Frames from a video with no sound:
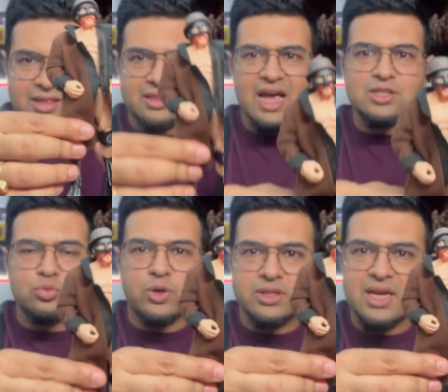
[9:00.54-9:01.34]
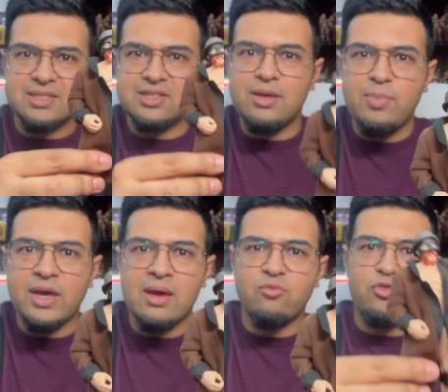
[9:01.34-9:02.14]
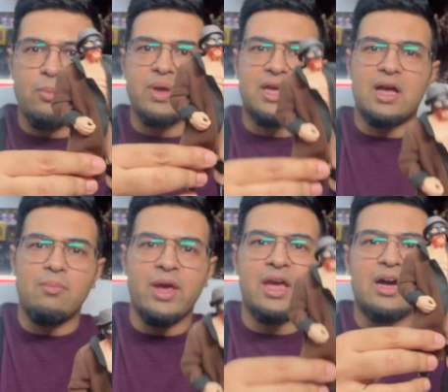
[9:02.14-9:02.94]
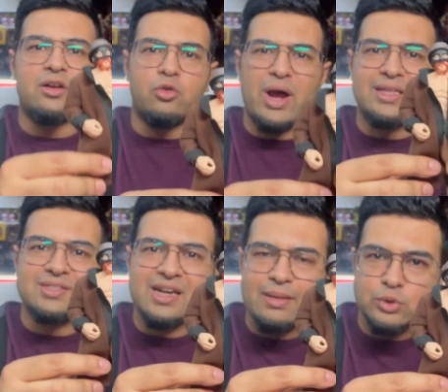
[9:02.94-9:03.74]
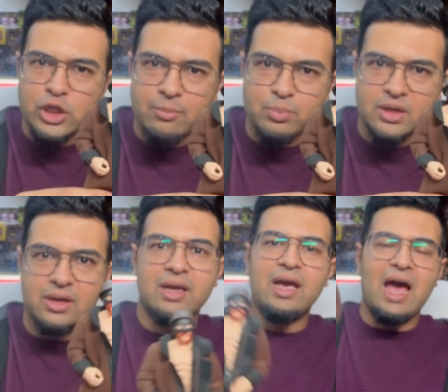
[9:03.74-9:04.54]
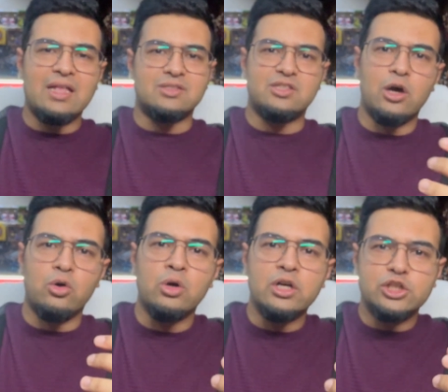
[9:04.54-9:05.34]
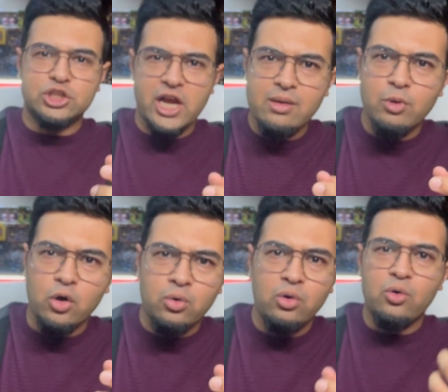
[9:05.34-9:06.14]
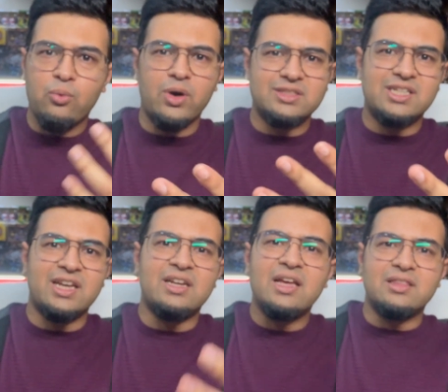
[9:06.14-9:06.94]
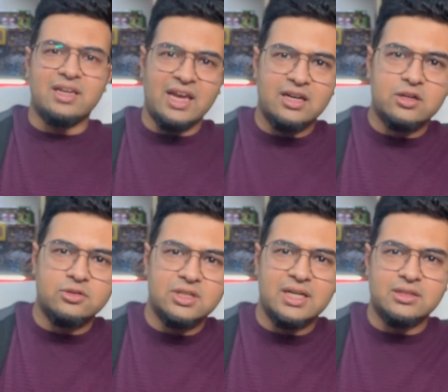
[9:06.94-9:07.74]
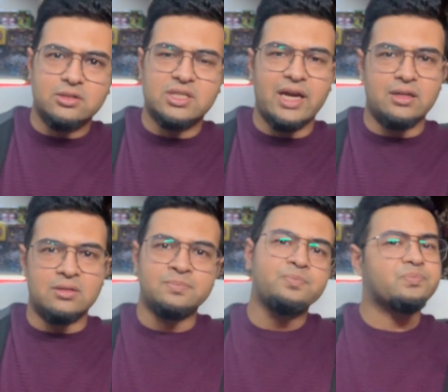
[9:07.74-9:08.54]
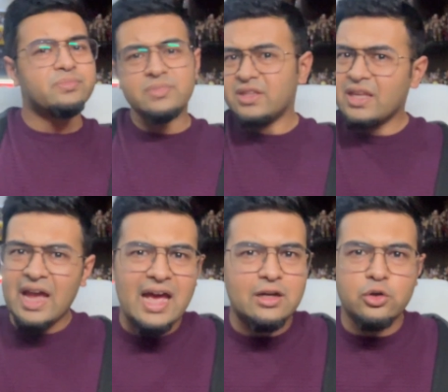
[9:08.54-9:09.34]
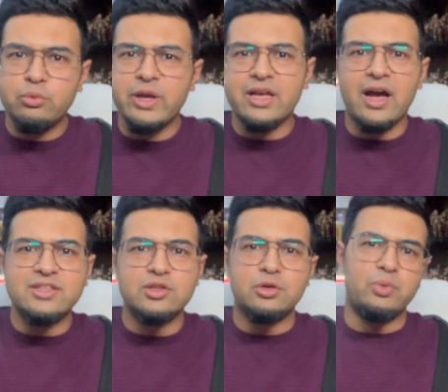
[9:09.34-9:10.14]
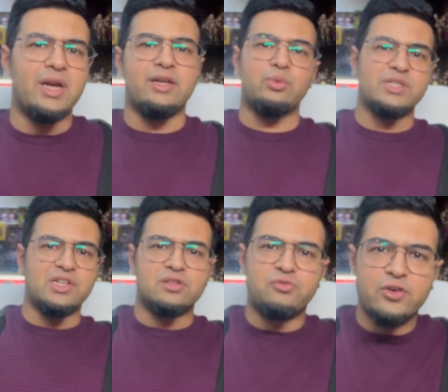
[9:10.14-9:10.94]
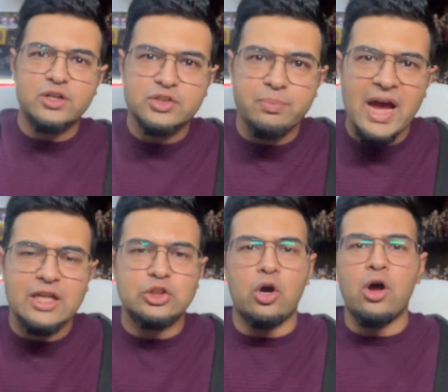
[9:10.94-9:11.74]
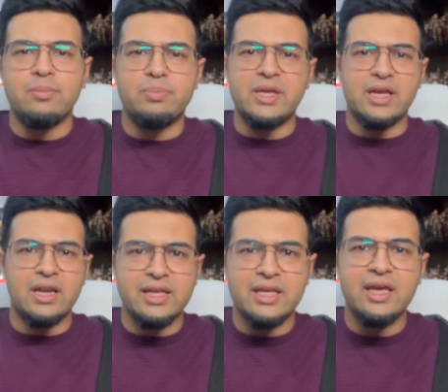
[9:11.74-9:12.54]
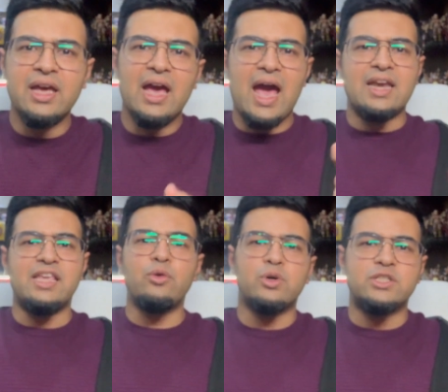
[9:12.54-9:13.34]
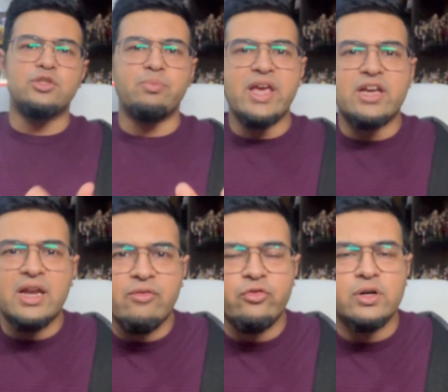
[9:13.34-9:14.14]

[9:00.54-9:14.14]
That's what is keeping him from becoming a Grand Slam champion. And so Shamo wanted the Intercontinental title. And Ludwig Kaiser, well, it was his first match on a PLE, and he wanted to make a name for